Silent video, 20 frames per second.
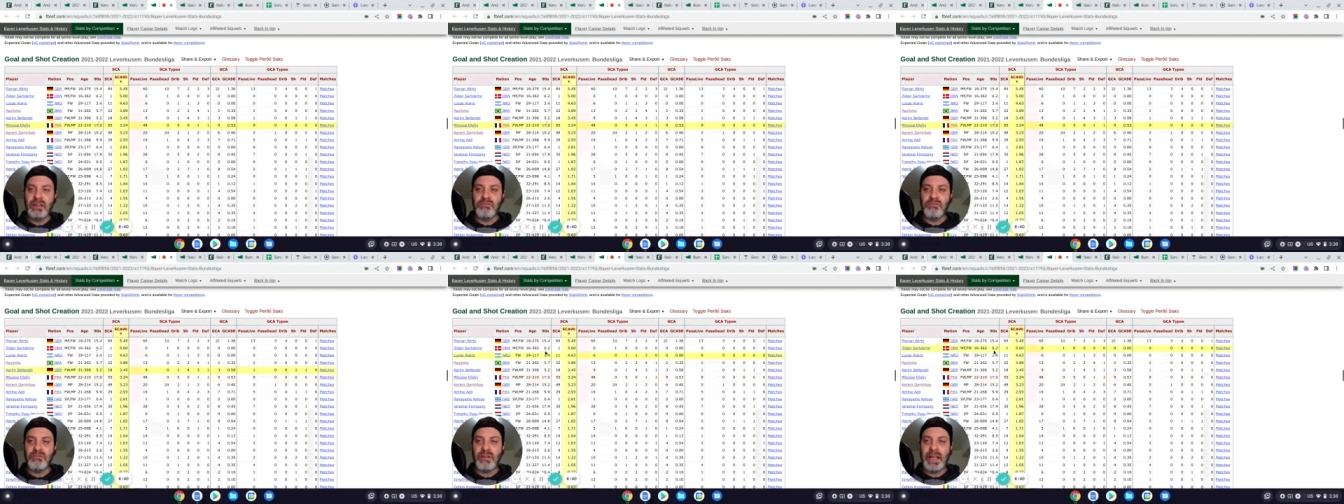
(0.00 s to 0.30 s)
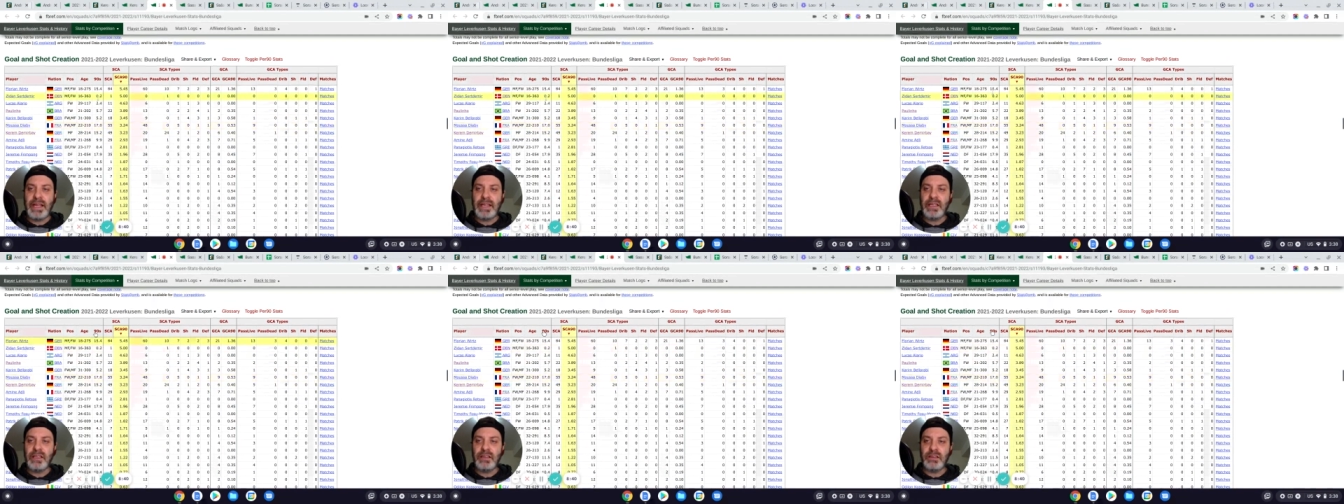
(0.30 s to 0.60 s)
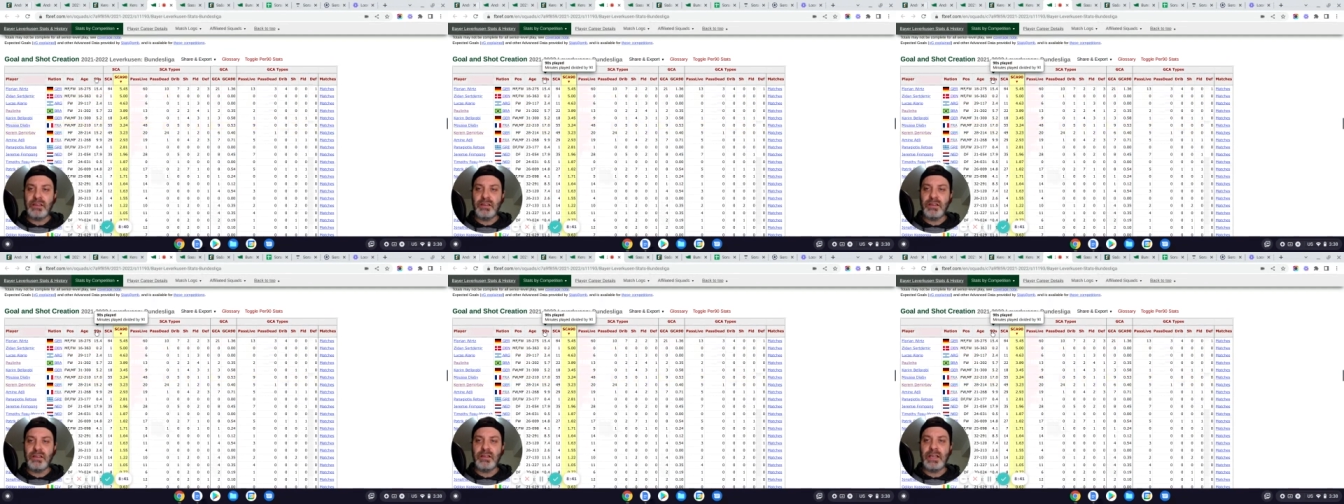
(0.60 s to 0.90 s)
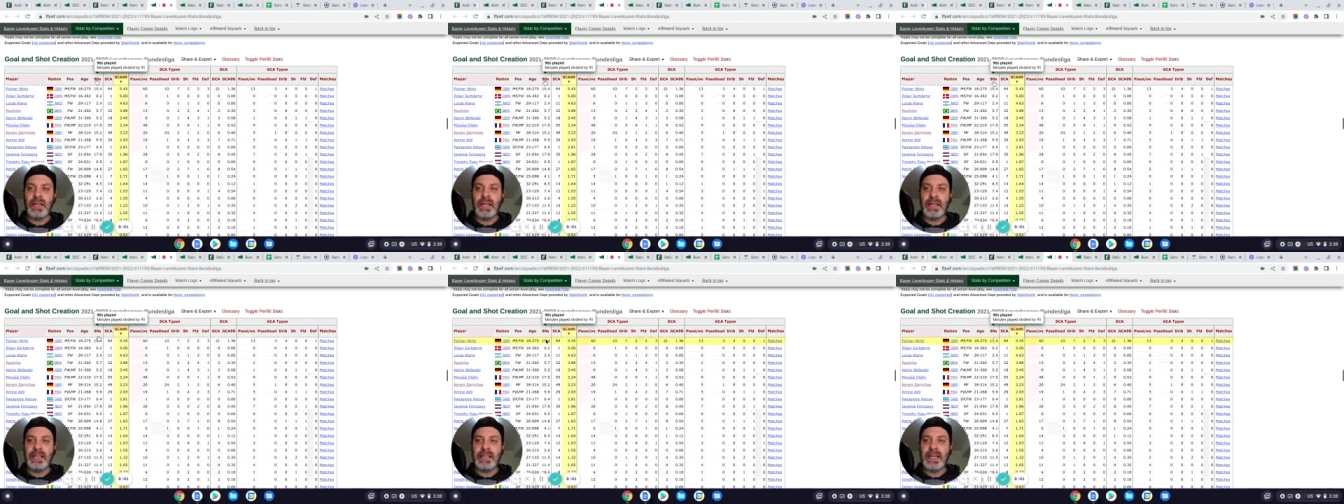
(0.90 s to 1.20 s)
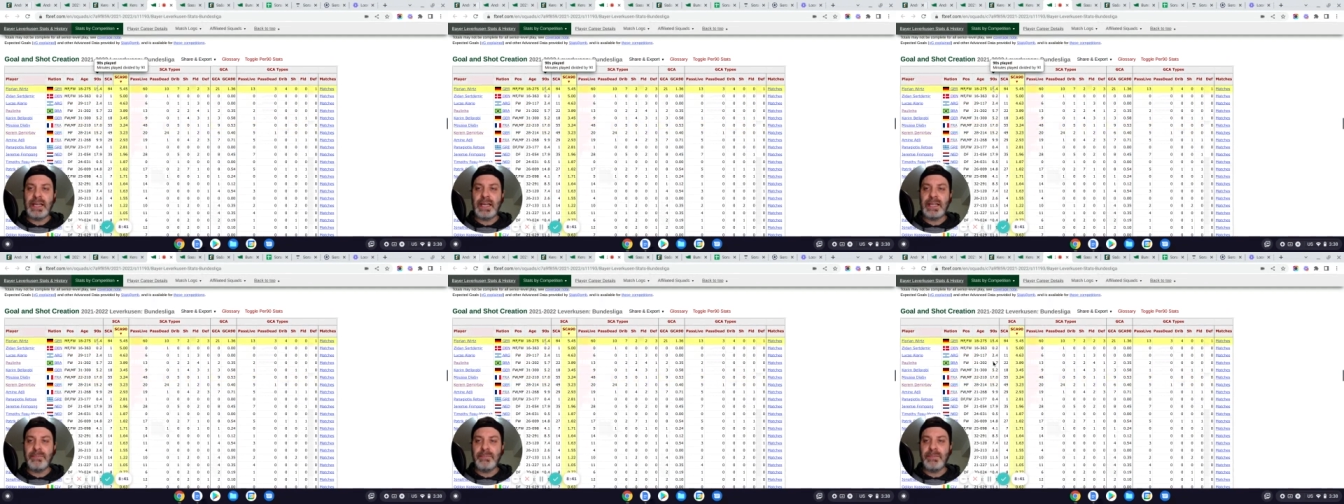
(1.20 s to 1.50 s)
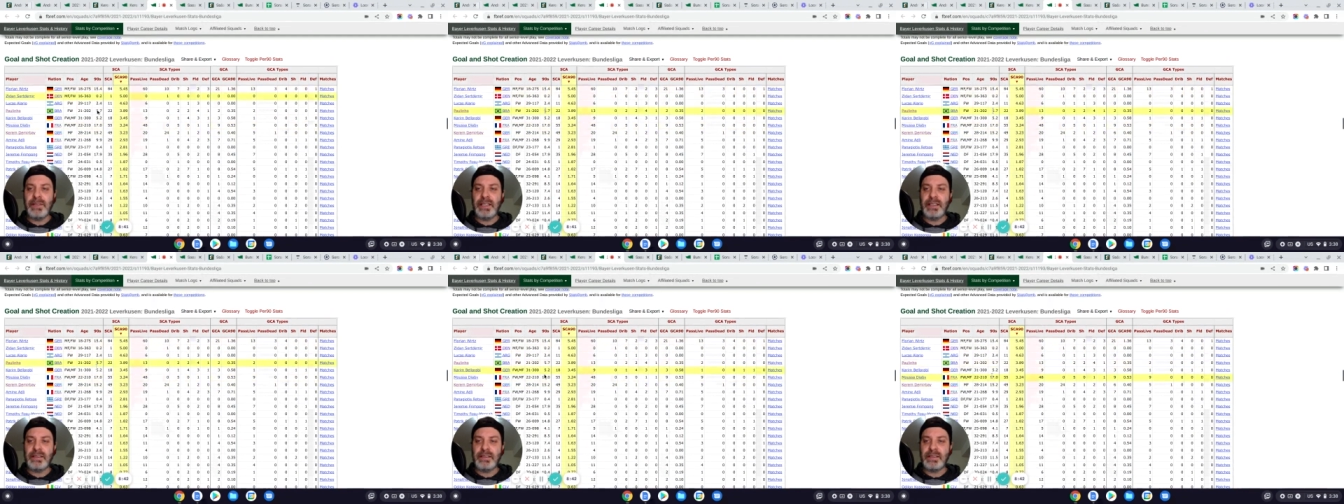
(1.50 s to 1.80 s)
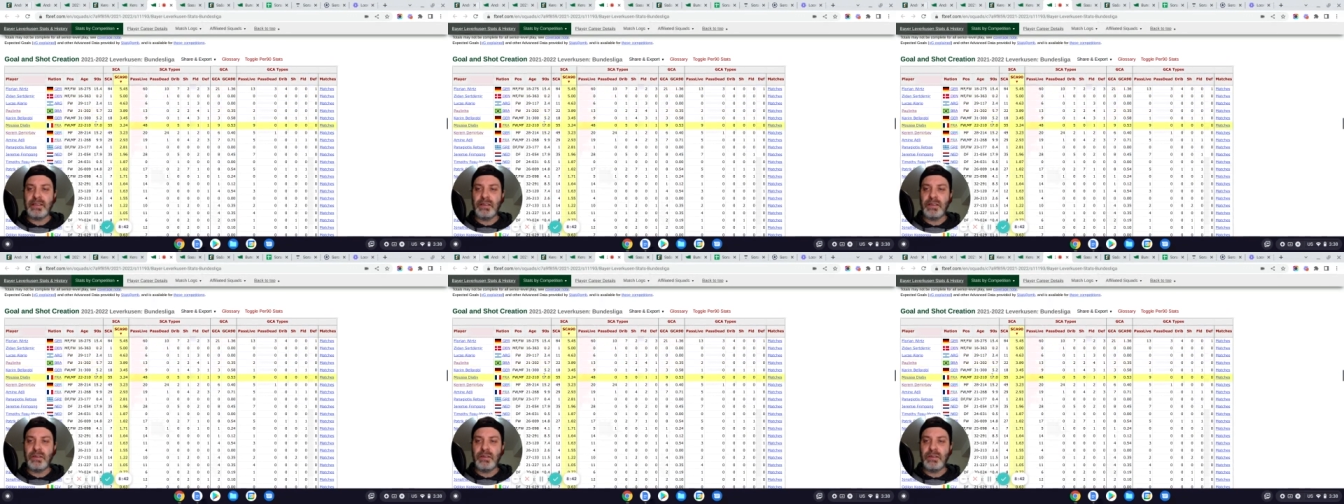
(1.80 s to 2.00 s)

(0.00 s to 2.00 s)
regular 90 minutes.